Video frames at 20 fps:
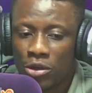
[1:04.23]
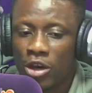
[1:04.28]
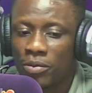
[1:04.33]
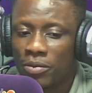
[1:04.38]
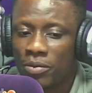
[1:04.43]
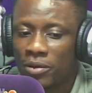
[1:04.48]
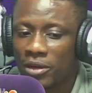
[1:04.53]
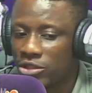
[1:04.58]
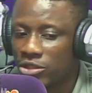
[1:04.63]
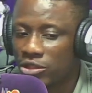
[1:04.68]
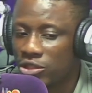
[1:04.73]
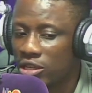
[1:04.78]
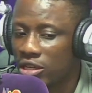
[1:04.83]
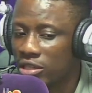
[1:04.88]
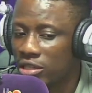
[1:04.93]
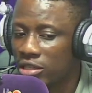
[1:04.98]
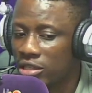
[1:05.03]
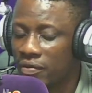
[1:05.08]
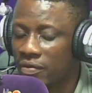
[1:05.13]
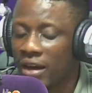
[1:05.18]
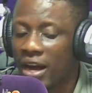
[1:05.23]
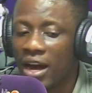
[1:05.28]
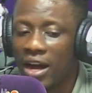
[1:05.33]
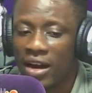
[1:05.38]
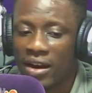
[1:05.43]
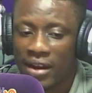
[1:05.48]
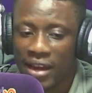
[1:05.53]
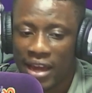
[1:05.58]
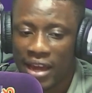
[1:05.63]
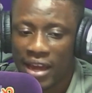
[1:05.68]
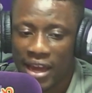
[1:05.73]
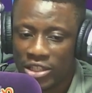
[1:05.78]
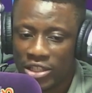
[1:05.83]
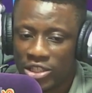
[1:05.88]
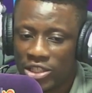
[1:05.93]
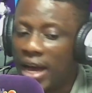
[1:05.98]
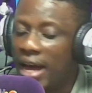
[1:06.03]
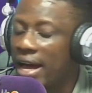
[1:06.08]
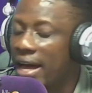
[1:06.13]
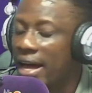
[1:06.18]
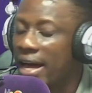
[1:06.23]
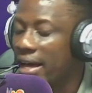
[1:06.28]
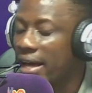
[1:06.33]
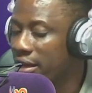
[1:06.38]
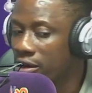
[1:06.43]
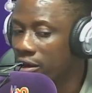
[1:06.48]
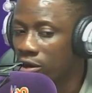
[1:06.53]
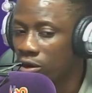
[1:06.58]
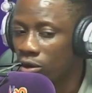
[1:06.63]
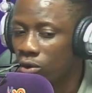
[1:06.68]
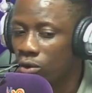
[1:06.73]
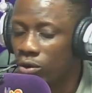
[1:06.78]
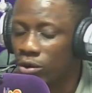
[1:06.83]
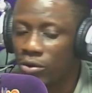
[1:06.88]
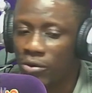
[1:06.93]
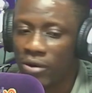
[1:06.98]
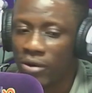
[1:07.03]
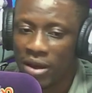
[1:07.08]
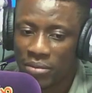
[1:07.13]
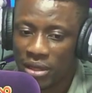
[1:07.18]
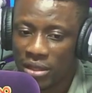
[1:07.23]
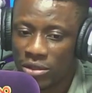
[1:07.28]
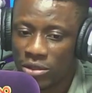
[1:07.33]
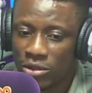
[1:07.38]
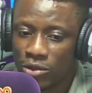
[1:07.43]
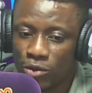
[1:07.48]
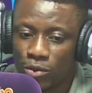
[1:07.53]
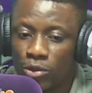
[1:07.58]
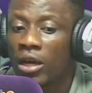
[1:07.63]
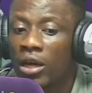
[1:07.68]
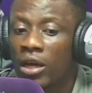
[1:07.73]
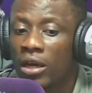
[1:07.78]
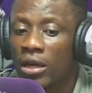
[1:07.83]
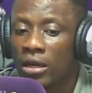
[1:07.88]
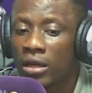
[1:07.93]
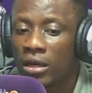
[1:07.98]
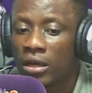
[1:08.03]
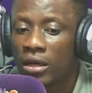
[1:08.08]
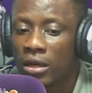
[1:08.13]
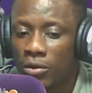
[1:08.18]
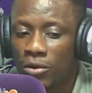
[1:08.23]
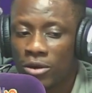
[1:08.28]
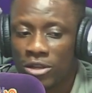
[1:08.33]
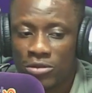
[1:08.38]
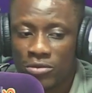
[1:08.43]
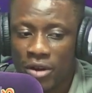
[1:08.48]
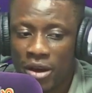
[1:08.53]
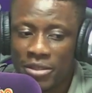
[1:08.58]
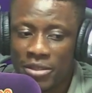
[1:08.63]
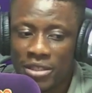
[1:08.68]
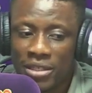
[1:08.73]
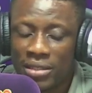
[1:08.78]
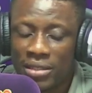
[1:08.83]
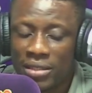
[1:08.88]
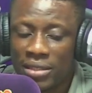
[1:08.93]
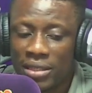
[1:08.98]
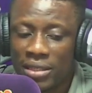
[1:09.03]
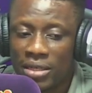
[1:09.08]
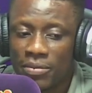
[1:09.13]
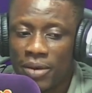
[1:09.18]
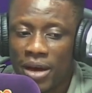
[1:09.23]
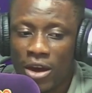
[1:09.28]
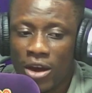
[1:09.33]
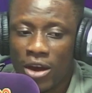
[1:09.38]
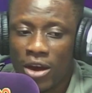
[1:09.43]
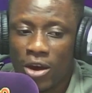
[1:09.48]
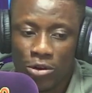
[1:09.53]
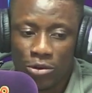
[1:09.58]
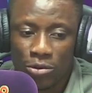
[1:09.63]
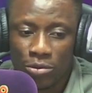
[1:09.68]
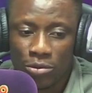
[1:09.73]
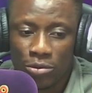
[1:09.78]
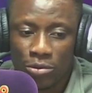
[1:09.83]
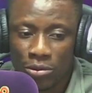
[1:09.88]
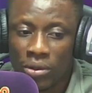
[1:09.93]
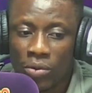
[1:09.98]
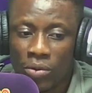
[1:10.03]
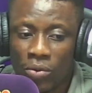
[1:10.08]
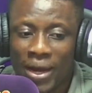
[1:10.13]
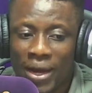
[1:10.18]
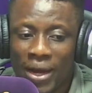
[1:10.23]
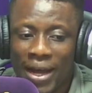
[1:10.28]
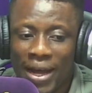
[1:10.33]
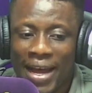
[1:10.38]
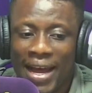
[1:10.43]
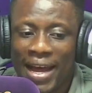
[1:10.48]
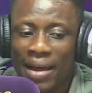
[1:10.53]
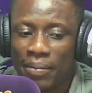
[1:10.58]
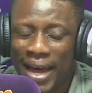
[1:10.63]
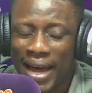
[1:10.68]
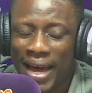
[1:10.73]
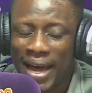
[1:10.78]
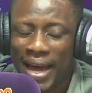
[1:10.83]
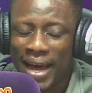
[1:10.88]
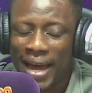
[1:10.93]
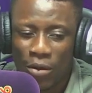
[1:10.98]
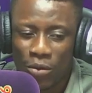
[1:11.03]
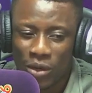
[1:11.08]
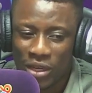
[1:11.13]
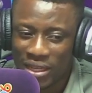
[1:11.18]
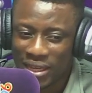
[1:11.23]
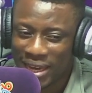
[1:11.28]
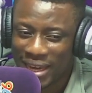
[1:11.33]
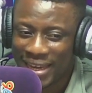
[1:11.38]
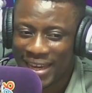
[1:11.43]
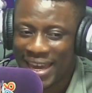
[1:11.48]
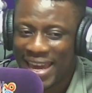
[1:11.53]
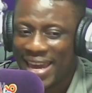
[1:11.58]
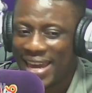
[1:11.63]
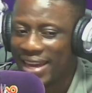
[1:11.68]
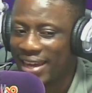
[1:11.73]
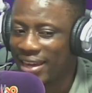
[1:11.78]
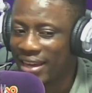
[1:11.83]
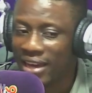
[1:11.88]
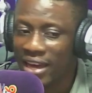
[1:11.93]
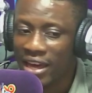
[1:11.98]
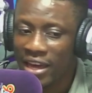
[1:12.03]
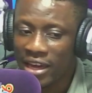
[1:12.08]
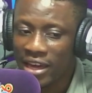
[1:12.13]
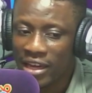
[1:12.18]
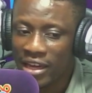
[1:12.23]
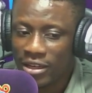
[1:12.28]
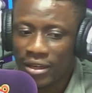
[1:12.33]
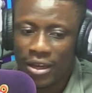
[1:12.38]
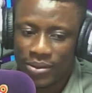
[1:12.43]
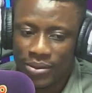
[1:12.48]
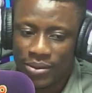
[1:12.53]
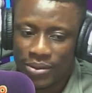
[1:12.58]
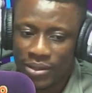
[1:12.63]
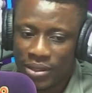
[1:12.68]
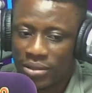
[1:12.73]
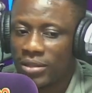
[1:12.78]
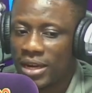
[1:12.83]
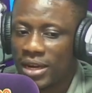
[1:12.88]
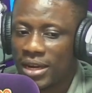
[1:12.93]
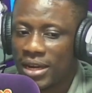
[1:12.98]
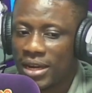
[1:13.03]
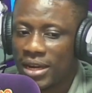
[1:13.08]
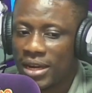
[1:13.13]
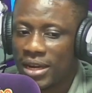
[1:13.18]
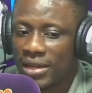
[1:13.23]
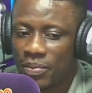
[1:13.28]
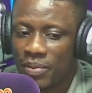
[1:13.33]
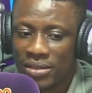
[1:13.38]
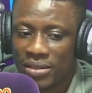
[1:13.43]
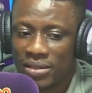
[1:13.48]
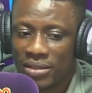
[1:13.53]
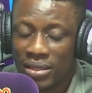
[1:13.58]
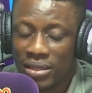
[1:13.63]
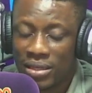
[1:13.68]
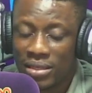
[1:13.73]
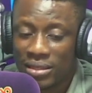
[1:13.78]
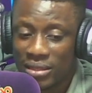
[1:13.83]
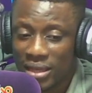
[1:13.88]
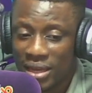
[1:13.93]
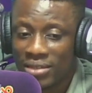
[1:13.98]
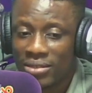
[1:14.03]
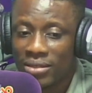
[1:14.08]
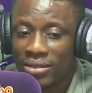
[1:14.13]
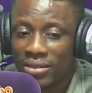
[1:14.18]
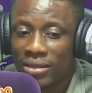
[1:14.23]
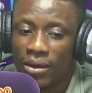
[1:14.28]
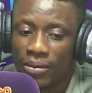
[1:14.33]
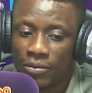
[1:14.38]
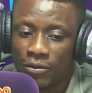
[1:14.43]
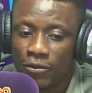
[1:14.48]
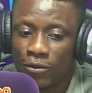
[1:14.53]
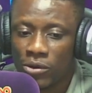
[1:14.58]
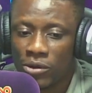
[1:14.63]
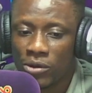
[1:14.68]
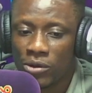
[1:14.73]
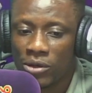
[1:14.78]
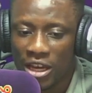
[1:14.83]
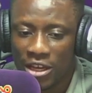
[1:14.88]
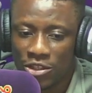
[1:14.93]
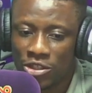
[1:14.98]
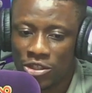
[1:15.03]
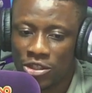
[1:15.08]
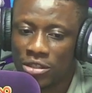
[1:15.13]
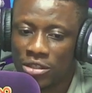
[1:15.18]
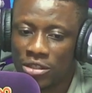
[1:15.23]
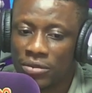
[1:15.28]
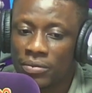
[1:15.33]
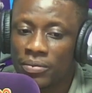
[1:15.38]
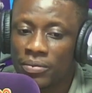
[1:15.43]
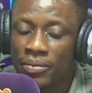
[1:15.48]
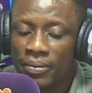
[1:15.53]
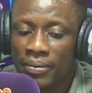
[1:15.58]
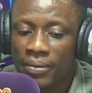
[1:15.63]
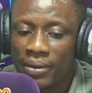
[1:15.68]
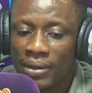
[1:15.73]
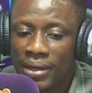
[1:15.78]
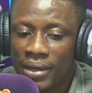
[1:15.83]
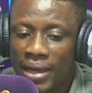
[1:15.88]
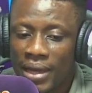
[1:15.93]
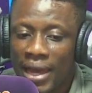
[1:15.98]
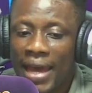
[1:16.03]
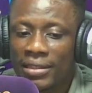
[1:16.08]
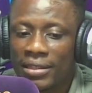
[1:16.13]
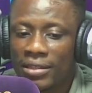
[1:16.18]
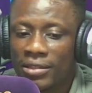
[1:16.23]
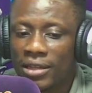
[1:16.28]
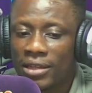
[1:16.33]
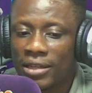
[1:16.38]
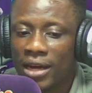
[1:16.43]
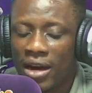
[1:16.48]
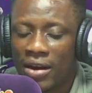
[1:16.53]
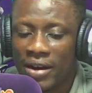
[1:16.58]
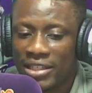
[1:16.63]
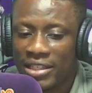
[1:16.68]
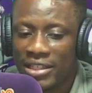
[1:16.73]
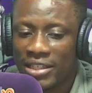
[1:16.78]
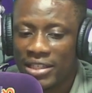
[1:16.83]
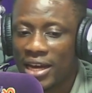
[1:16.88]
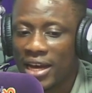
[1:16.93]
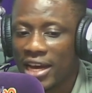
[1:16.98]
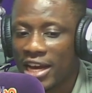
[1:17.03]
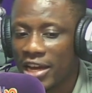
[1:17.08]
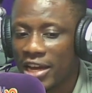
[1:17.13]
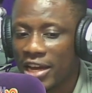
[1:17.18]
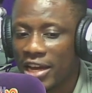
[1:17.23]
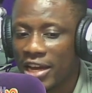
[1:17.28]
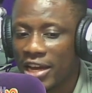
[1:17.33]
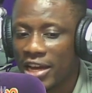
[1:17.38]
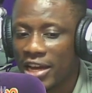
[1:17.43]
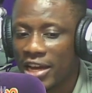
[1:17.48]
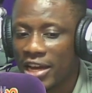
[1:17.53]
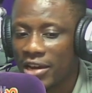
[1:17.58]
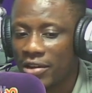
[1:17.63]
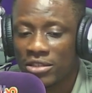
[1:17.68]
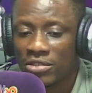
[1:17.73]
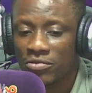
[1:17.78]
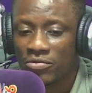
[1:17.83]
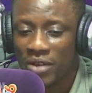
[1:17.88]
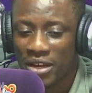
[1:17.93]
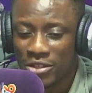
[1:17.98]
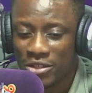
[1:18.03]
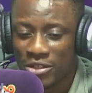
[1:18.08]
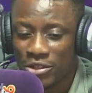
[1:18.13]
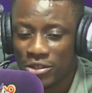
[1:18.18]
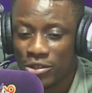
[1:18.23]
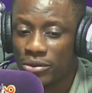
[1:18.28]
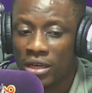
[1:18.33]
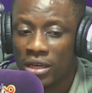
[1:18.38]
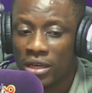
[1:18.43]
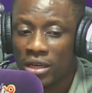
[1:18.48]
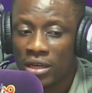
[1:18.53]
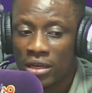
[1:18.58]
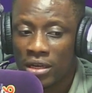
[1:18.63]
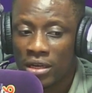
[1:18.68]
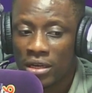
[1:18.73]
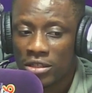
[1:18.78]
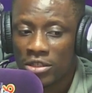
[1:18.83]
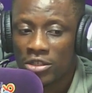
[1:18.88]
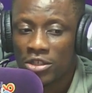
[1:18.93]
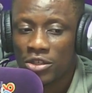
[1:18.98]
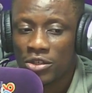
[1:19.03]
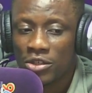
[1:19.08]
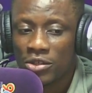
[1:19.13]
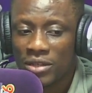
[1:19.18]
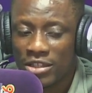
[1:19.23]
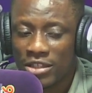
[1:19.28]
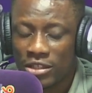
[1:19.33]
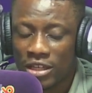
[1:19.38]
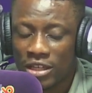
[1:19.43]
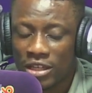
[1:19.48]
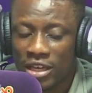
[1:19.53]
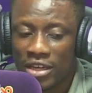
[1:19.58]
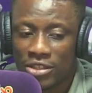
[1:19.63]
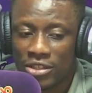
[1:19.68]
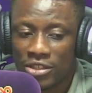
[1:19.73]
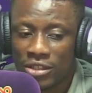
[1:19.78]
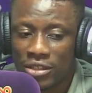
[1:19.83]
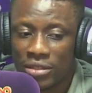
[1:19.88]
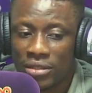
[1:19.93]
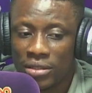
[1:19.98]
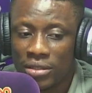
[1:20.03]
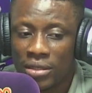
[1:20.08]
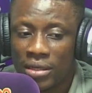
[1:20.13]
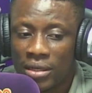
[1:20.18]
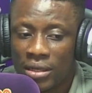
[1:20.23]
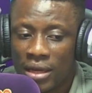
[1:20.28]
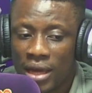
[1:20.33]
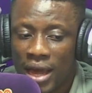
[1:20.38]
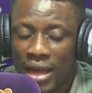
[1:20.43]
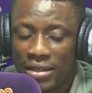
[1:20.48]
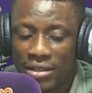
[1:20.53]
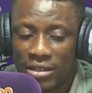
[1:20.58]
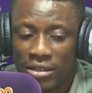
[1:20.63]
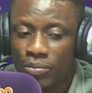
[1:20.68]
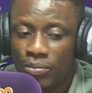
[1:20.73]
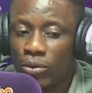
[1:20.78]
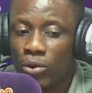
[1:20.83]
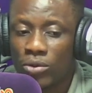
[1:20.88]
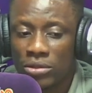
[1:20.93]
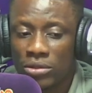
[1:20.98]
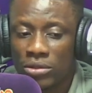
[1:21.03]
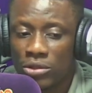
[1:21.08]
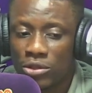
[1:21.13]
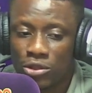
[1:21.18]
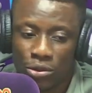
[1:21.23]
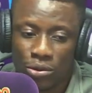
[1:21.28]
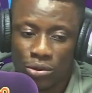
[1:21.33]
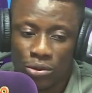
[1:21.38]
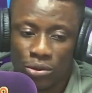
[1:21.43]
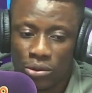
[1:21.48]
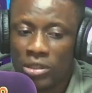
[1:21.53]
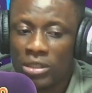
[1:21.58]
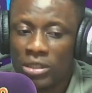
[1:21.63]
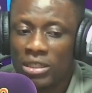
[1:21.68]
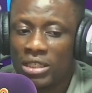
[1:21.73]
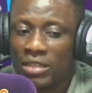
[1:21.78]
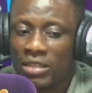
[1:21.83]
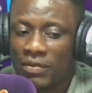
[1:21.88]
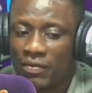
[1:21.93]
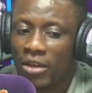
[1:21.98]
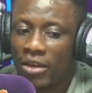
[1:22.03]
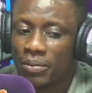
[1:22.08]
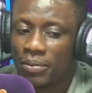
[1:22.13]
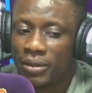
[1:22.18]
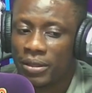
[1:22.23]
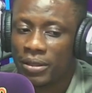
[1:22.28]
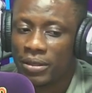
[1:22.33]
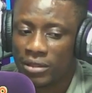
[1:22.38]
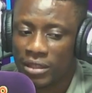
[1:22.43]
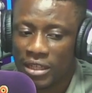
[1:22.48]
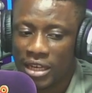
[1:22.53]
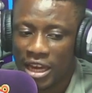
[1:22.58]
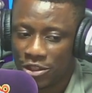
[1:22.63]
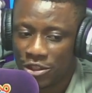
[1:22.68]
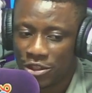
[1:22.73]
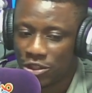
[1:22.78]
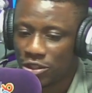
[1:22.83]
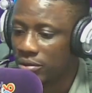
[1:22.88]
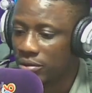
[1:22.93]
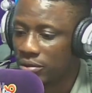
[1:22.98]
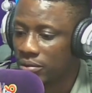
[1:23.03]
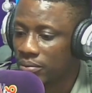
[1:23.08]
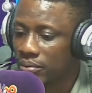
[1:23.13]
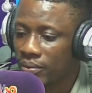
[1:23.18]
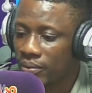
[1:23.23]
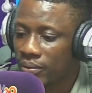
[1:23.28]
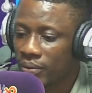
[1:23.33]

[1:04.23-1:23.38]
Hope Initiative, RHI, Oluremi Tinubu, who was represented by Honorable Wahab Alawiye King, noted that the best is yet to come for the nation, and the RHI remains resolute to use education as an important tool to develop the nation.